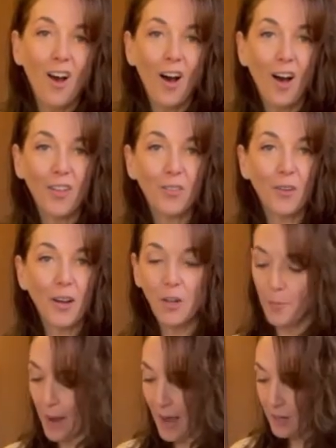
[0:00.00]
all throughout your
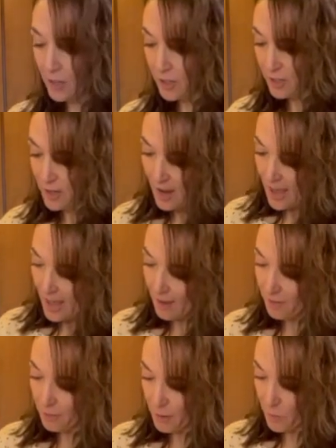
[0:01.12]
batter,
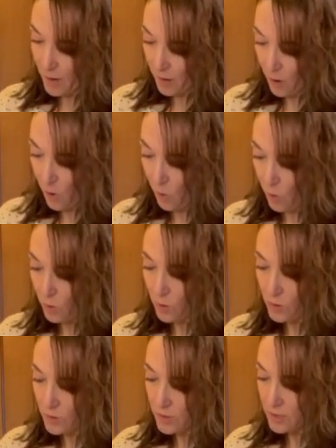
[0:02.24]
everywhere
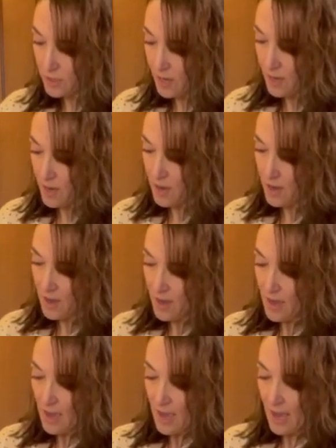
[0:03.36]
holes,
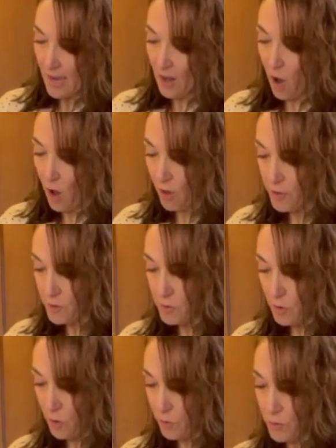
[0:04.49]
and all those
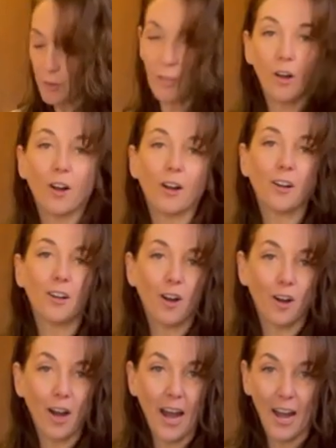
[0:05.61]
holes are,
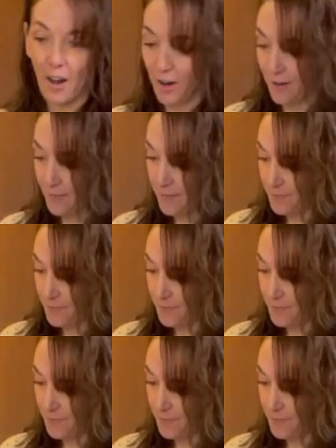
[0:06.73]
are air.